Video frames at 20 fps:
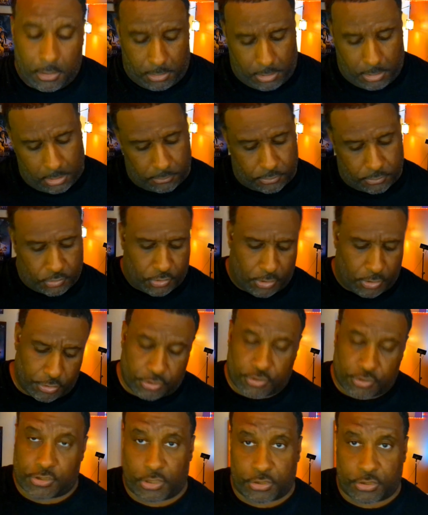at
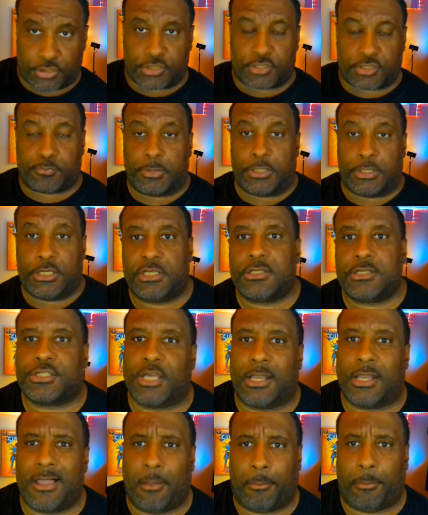such and such a speed.
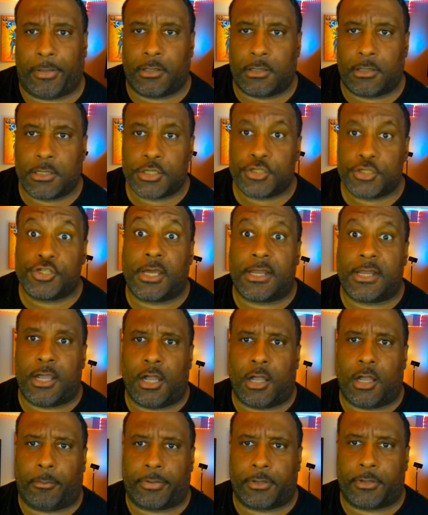Shut
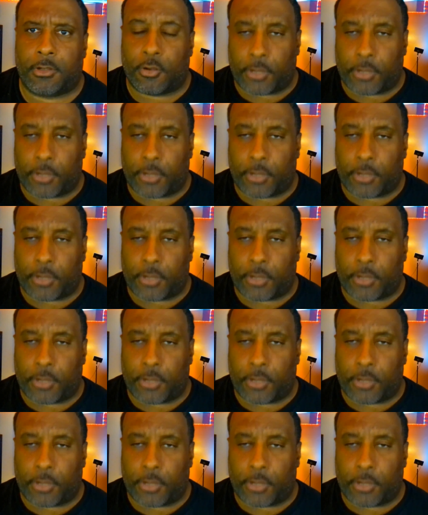up.